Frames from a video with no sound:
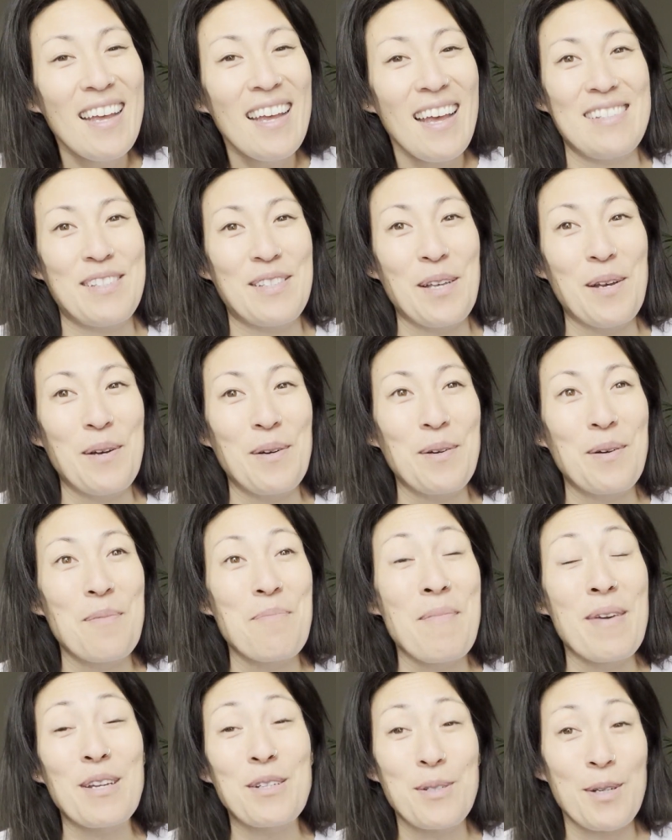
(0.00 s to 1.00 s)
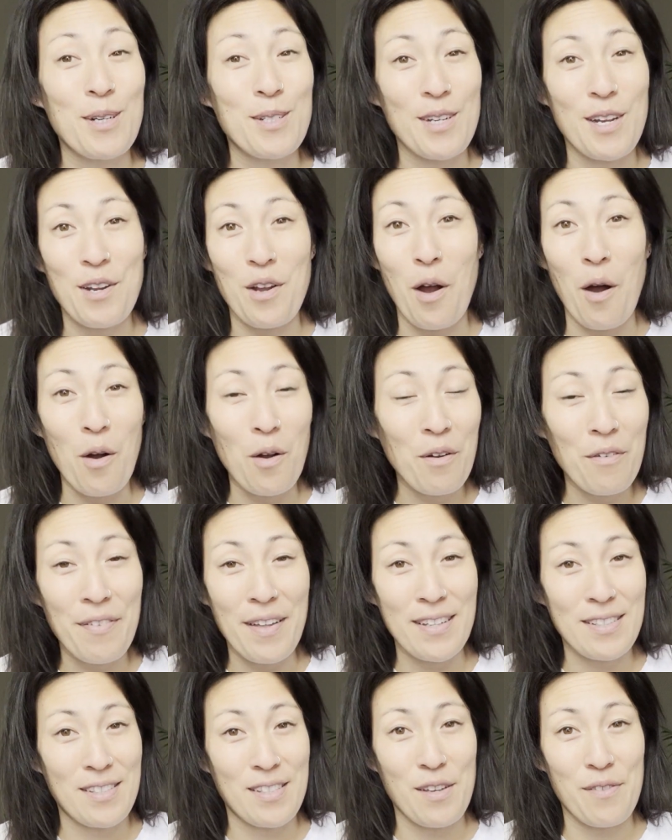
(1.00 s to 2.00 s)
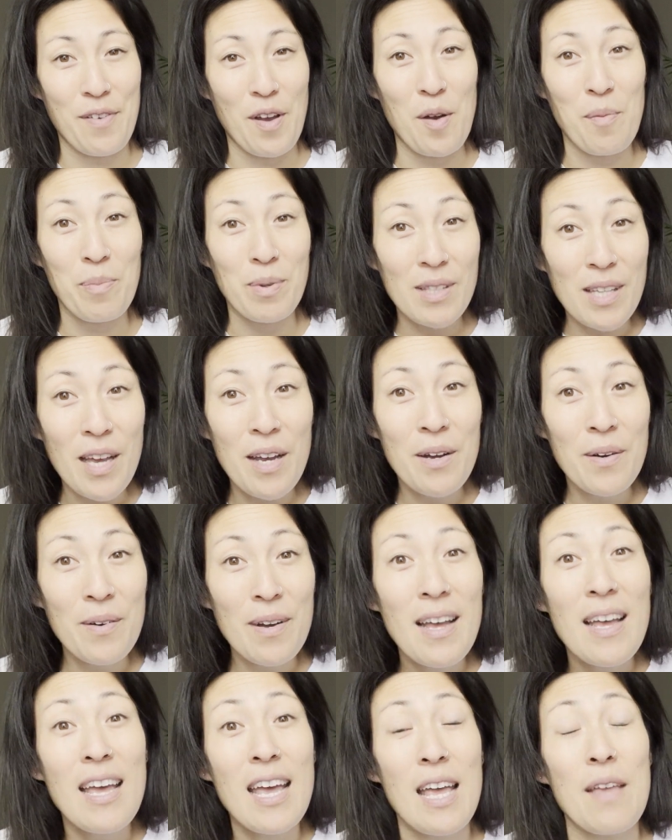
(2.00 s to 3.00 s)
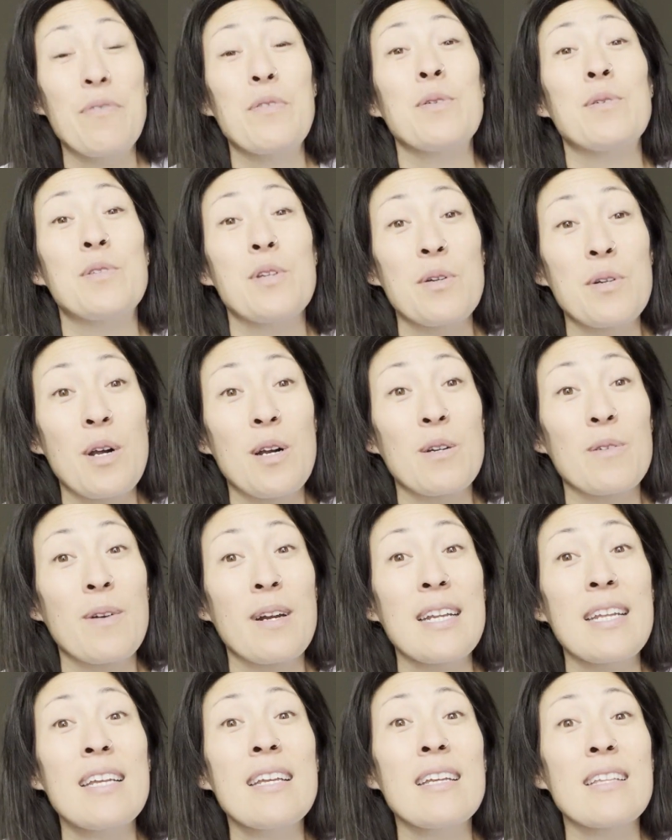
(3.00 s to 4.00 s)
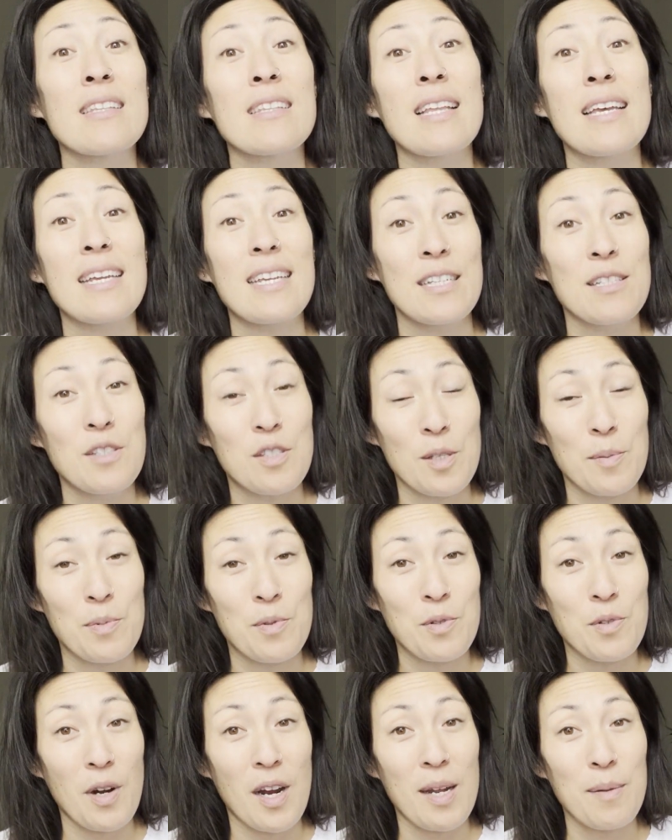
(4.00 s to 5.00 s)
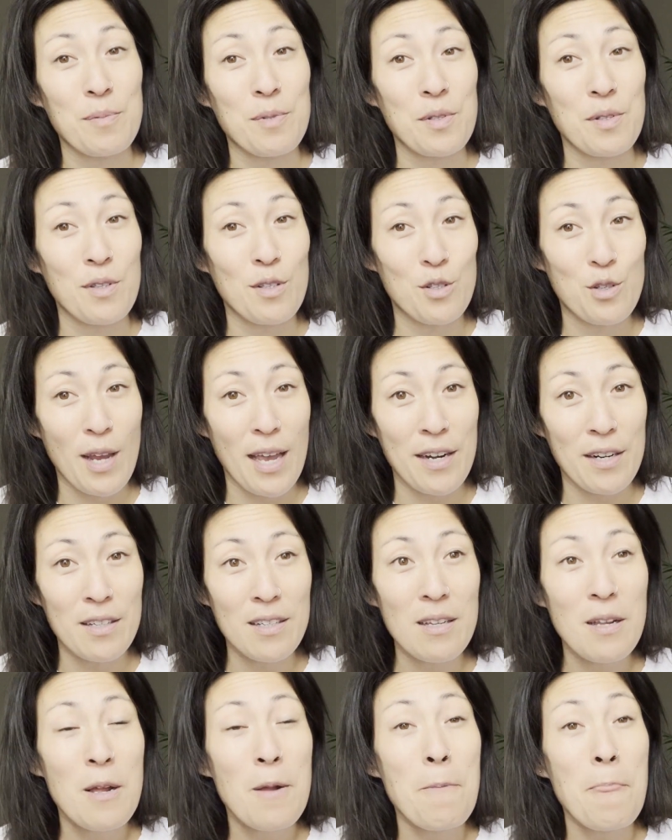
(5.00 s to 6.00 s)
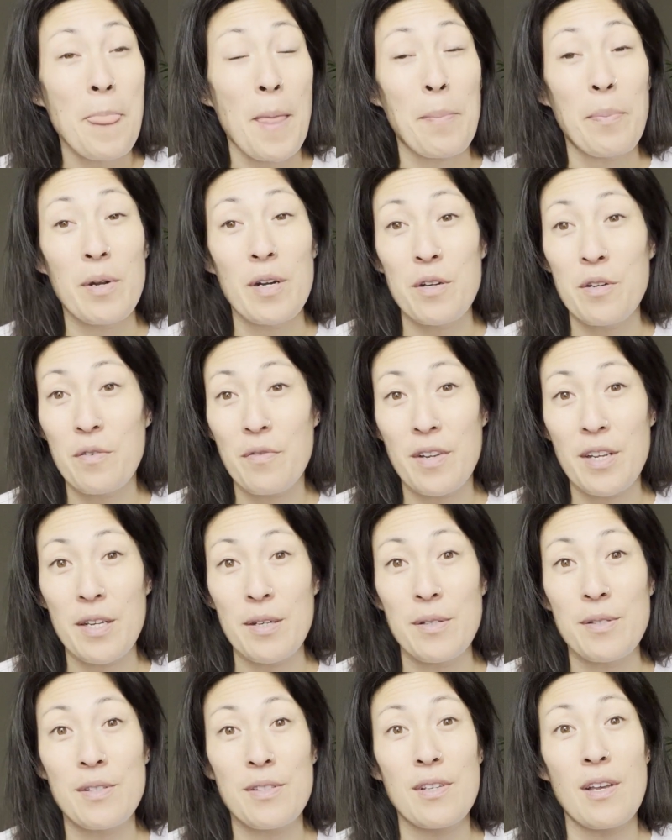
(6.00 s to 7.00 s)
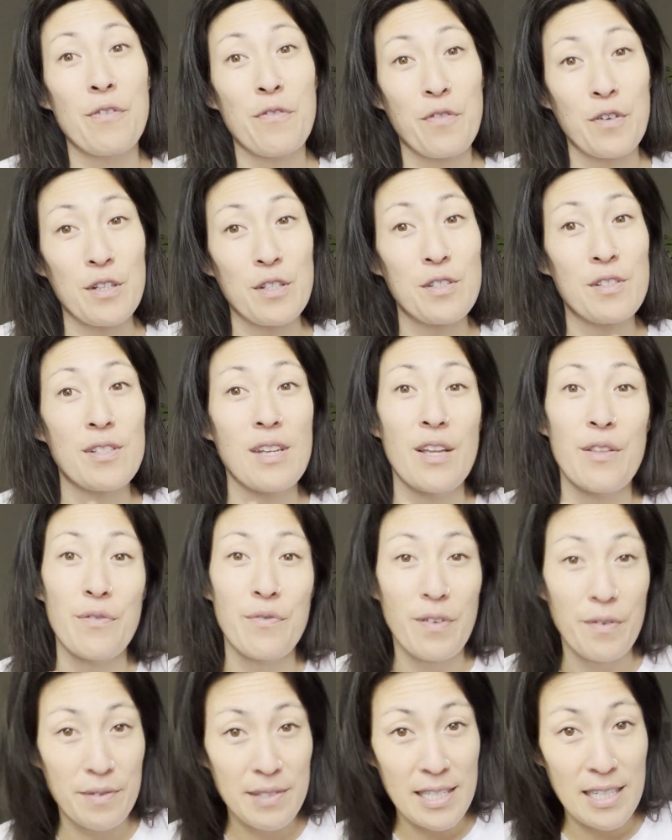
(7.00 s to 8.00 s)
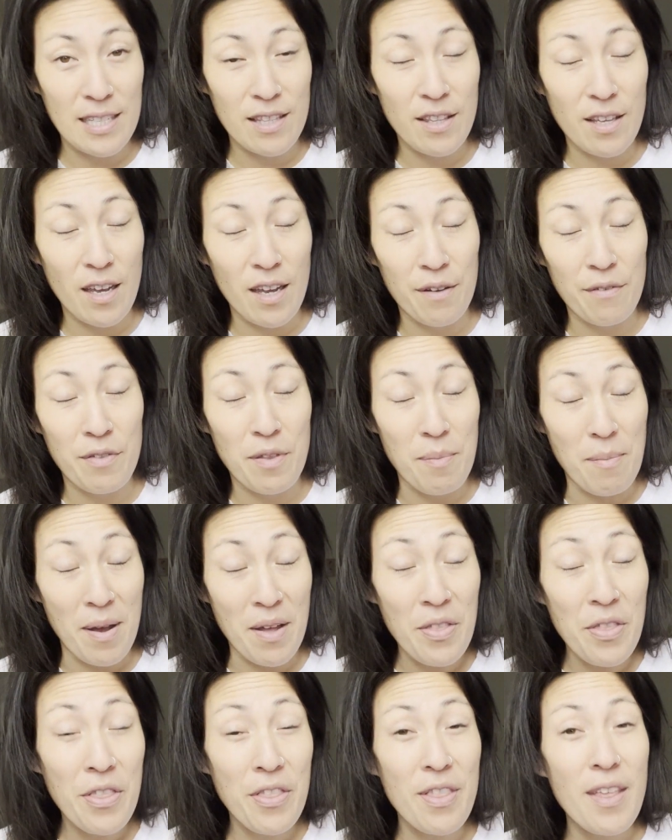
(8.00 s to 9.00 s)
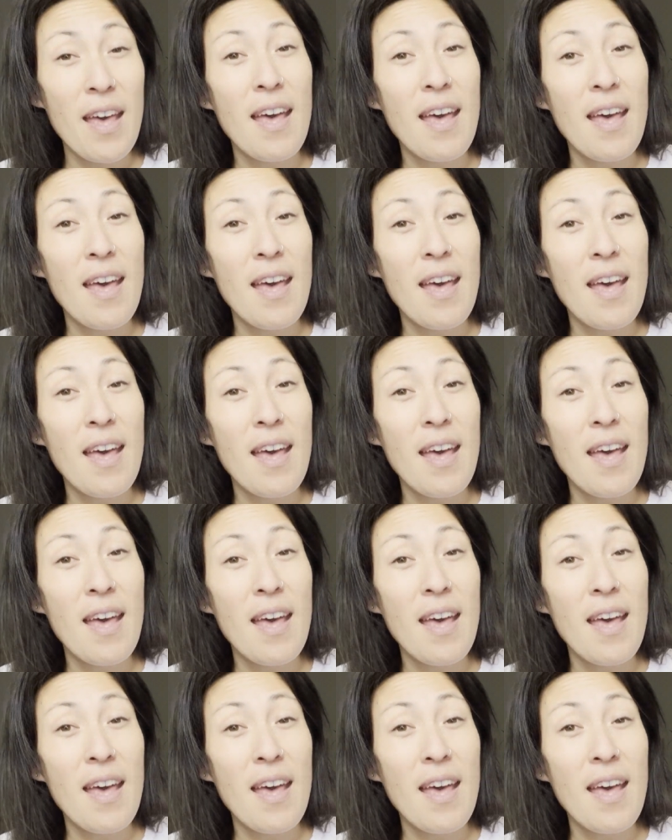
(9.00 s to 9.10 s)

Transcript: So make sure to check all of that stuff out below. If you don't already, like and subscribe to the channel. I put out new videos 1st and the 15th of the month.